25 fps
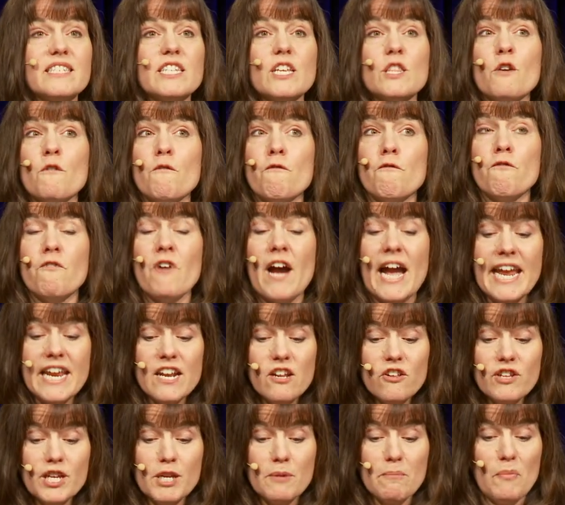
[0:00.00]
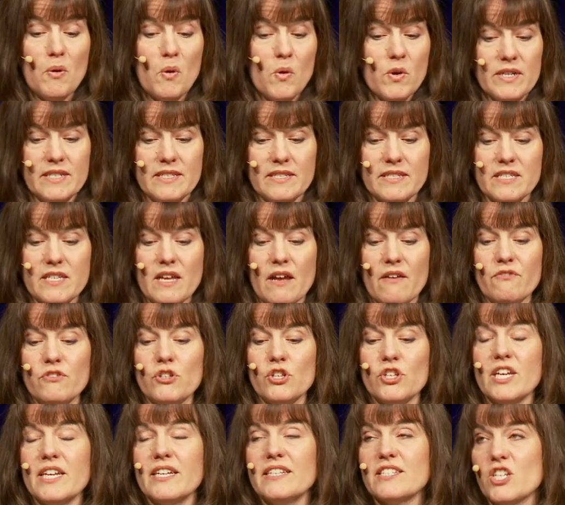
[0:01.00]
to the vital importance of
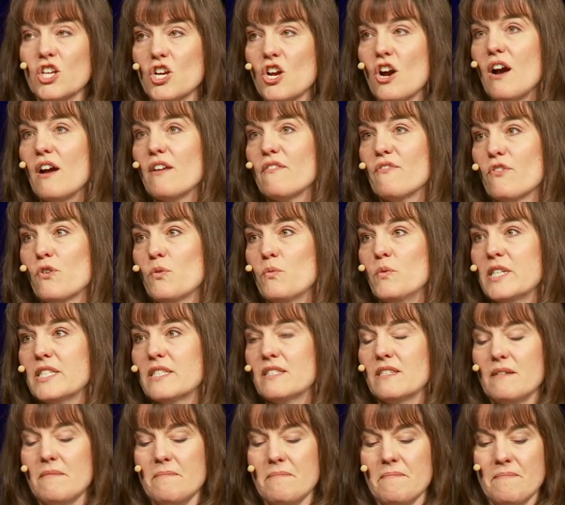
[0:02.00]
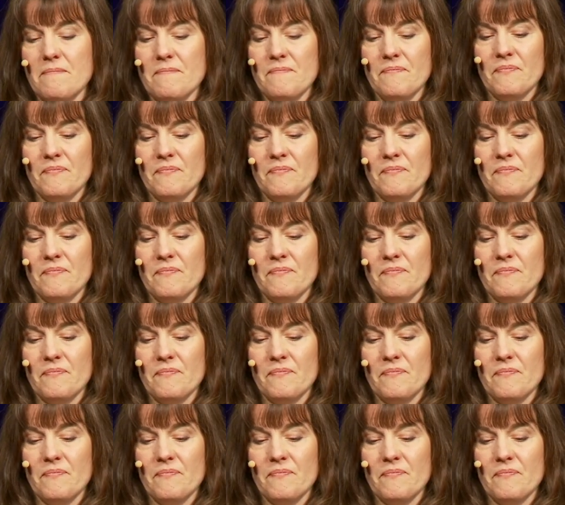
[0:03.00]
looking to God for wisdom.